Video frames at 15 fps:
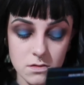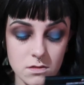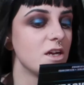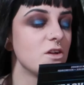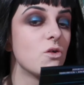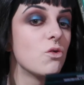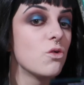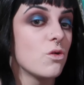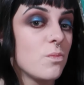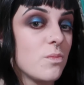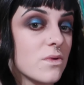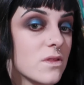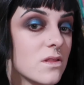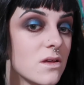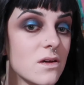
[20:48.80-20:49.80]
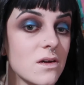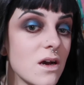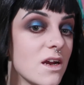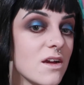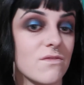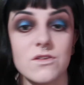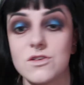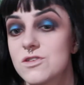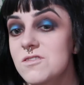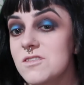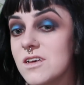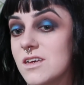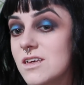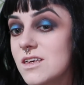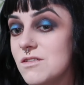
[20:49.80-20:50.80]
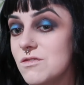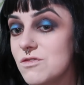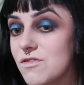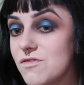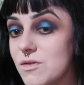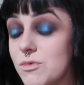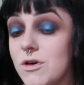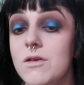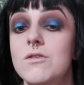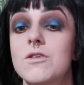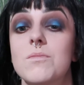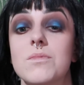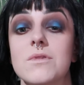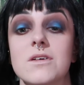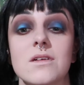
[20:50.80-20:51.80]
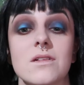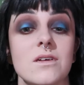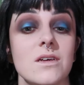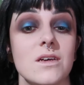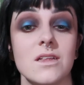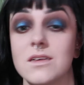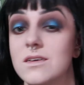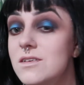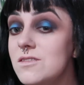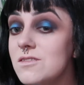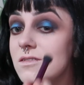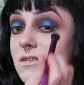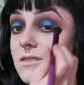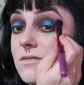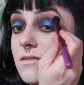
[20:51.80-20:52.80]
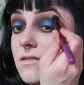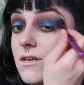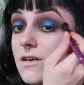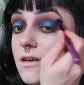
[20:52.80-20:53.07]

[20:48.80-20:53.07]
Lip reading: I hope that I haven't just like killed off the brown completely and that it's still